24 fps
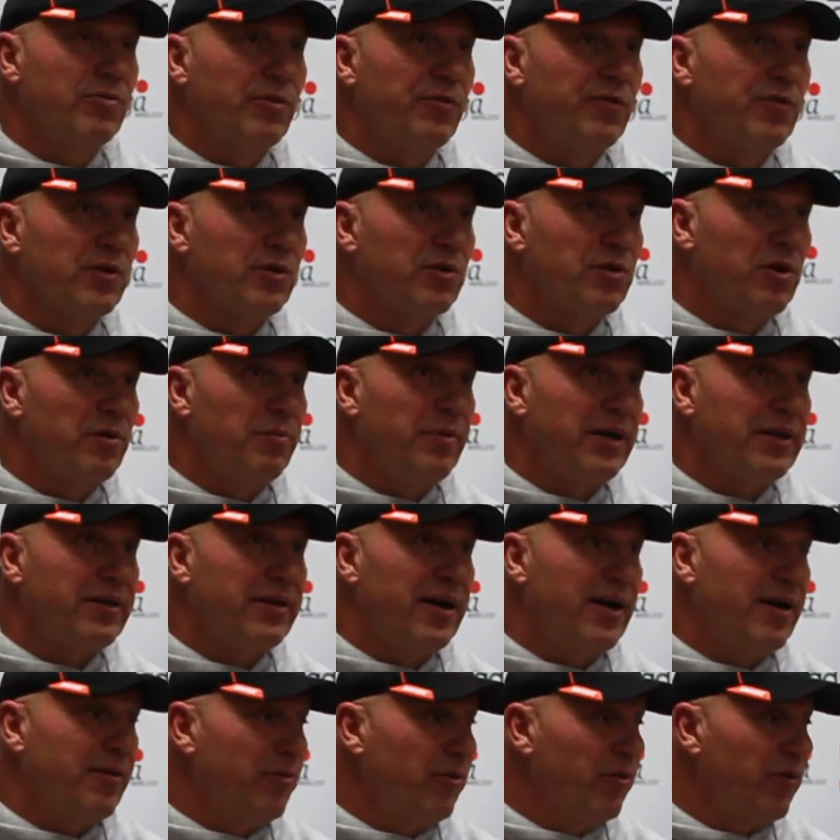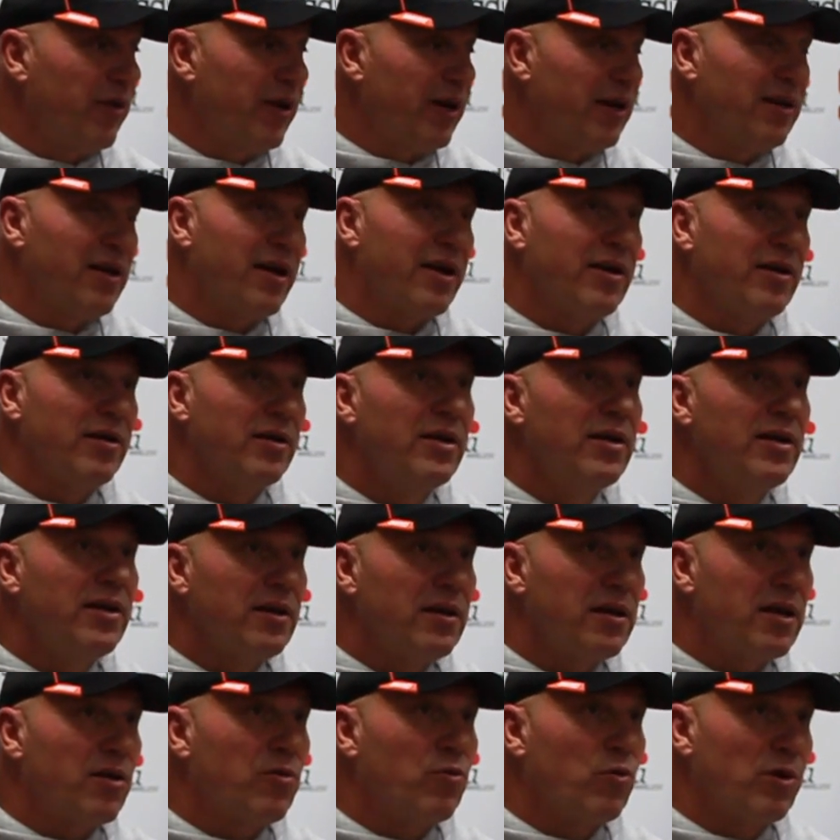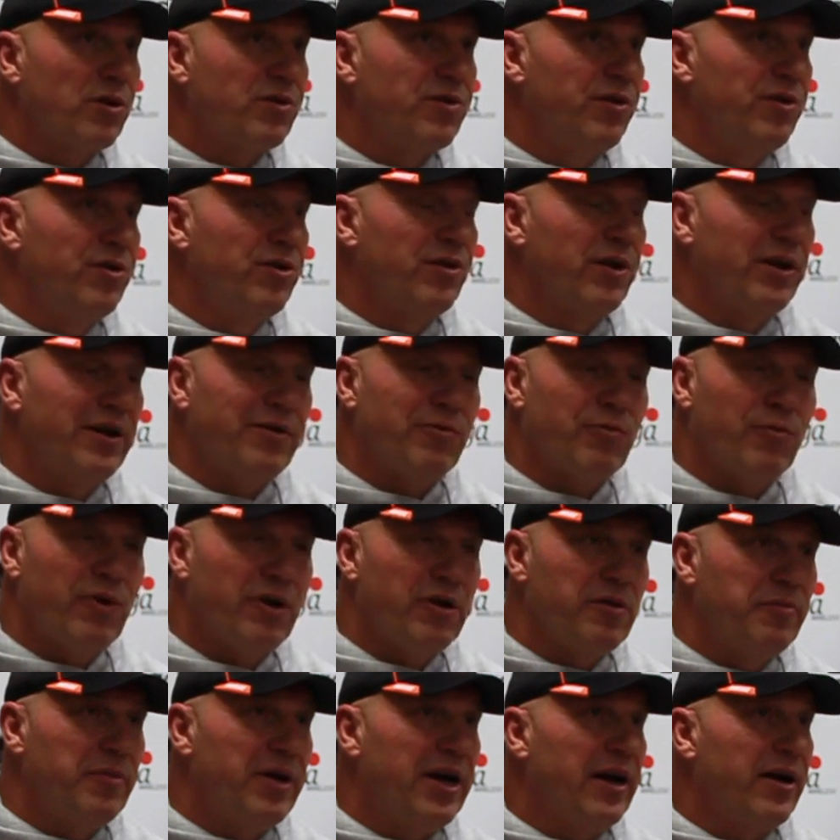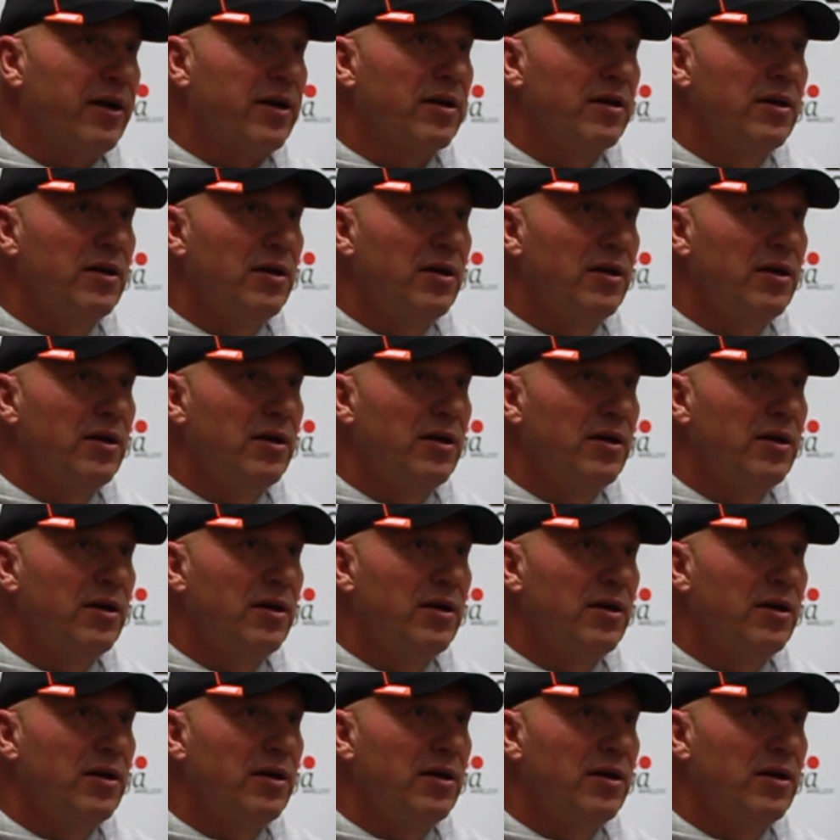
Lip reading: We feel good about that, but we got a lot of work to do in that running back.